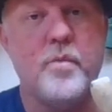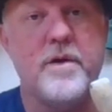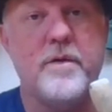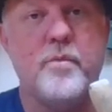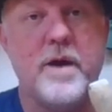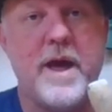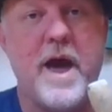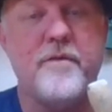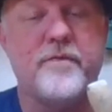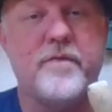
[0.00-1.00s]
we
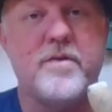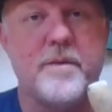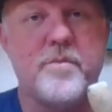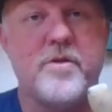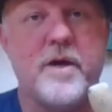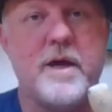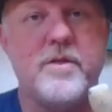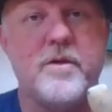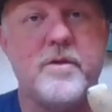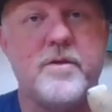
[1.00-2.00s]
have some
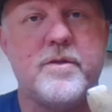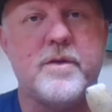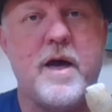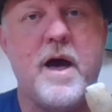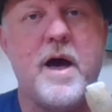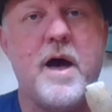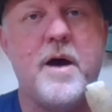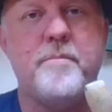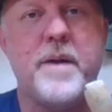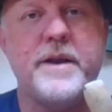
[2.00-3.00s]
changes.
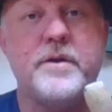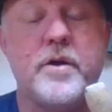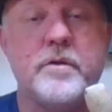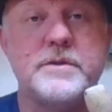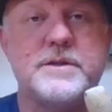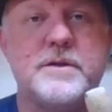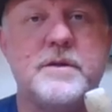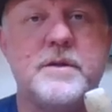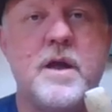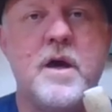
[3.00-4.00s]
Ben
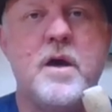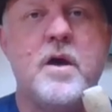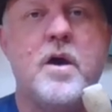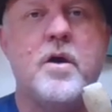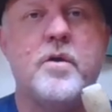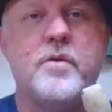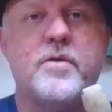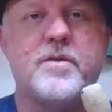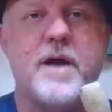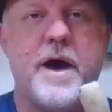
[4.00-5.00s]
Donaldson, who
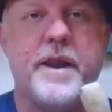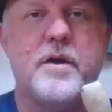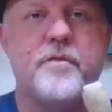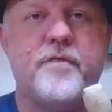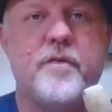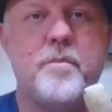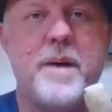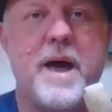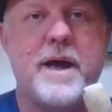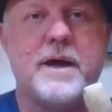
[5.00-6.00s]
started at
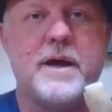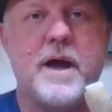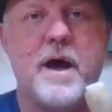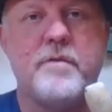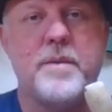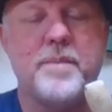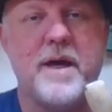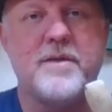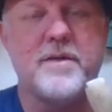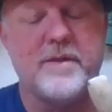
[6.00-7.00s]
fullback,
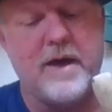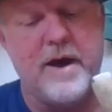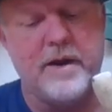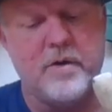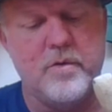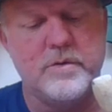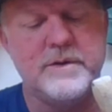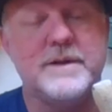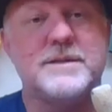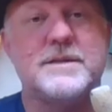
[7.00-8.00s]
replaces Carter
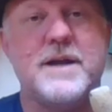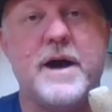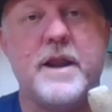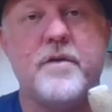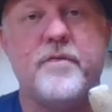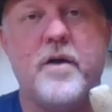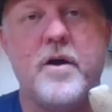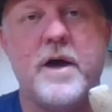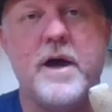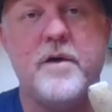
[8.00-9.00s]
Gordon as starting
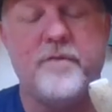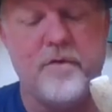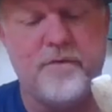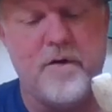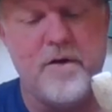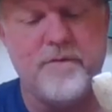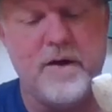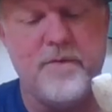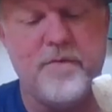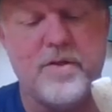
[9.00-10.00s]
fly half or
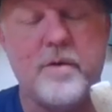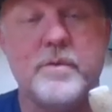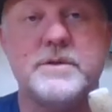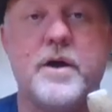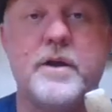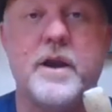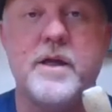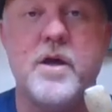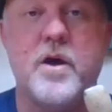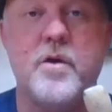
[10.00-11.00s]
5-8. So a
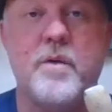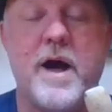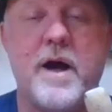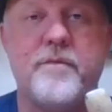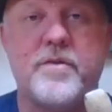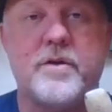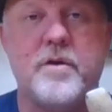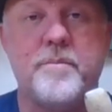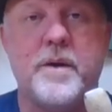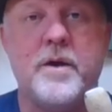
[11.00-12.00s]
totally new halves
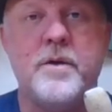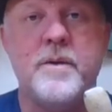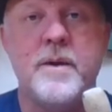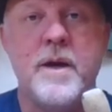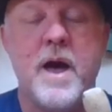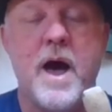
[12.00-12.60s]
combo